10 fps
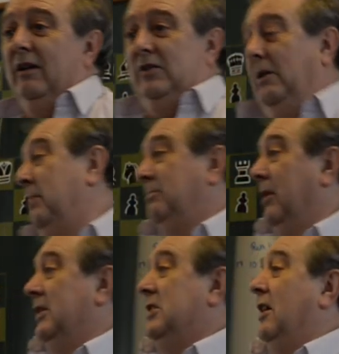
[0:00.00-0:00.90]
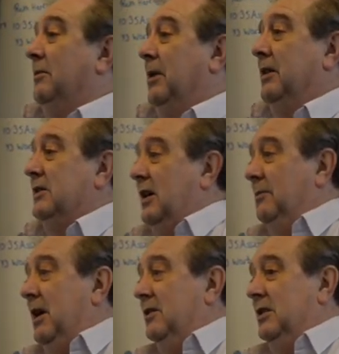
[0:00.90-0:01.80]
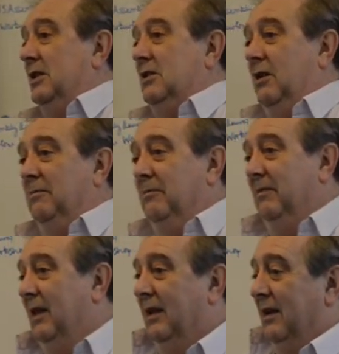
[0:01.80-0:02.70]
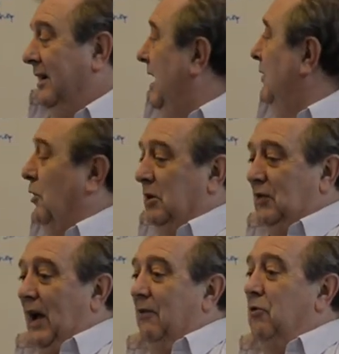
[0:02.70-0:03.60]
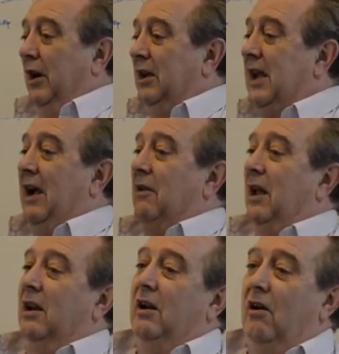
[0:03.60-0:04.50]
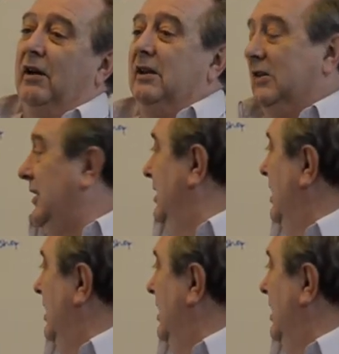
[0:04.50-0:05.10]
because I'd be pretty tired by the time you get to the top. I've always found running downhill a lot easier than